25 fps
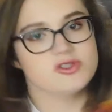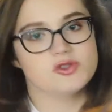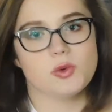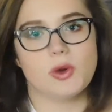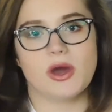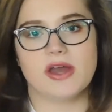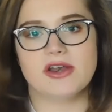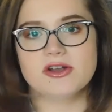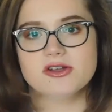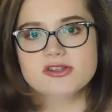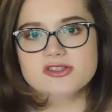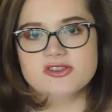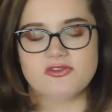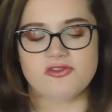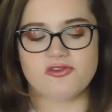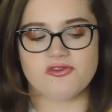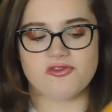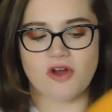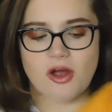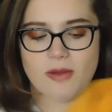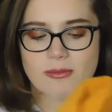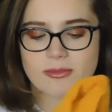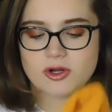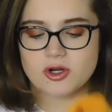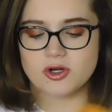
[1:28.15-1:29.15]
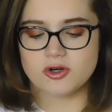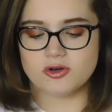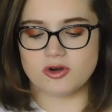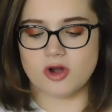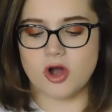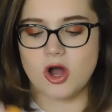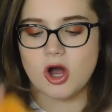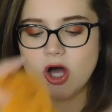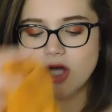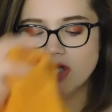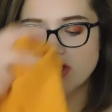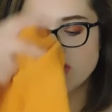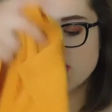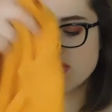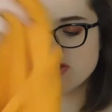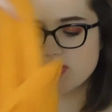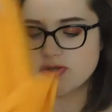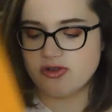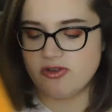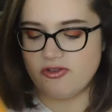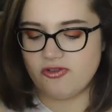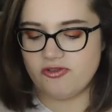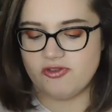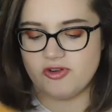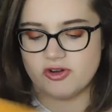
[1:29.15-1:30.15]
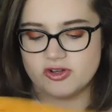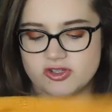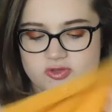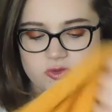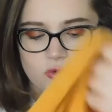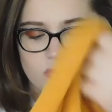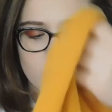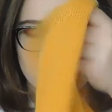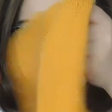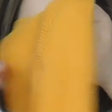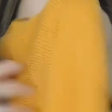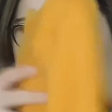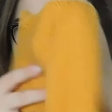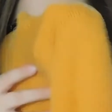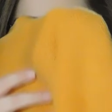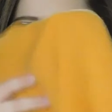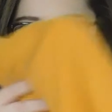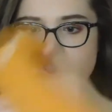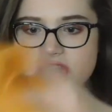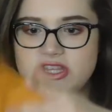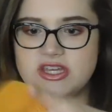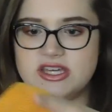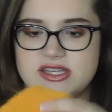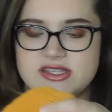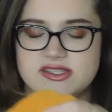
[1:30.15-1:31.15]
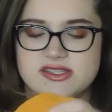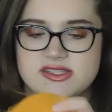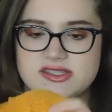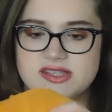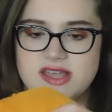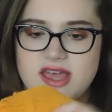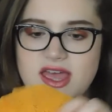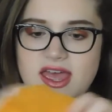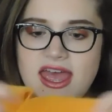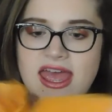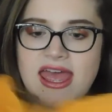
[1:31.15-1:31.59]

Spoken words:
sweaters from Garage. So the first one is this